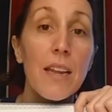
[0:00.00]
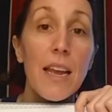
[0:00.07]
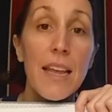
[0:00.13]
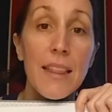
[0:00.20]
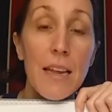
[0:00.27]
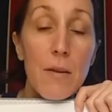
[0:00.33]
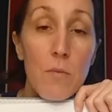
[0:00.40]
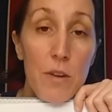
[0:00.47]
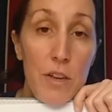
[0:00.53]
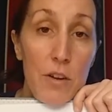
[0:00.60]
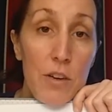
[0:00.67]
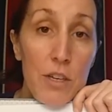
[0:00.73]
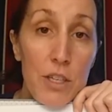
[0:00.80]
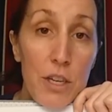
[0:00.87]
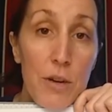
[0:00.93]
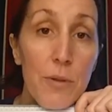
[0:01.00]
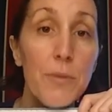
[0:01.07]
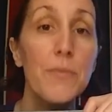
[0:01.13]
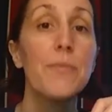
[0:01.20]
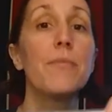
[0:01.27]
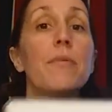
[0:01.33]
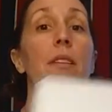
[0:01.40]
And then what you can
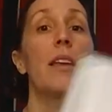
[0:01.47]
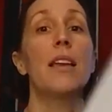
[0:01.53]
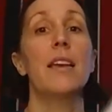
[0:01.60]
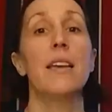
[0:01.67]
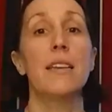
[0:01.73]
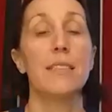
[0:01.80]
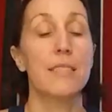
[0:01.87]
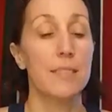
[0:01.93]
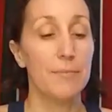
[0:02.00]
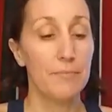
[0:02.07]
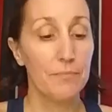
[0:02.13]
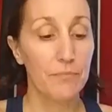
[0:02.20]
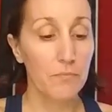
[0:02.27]
do is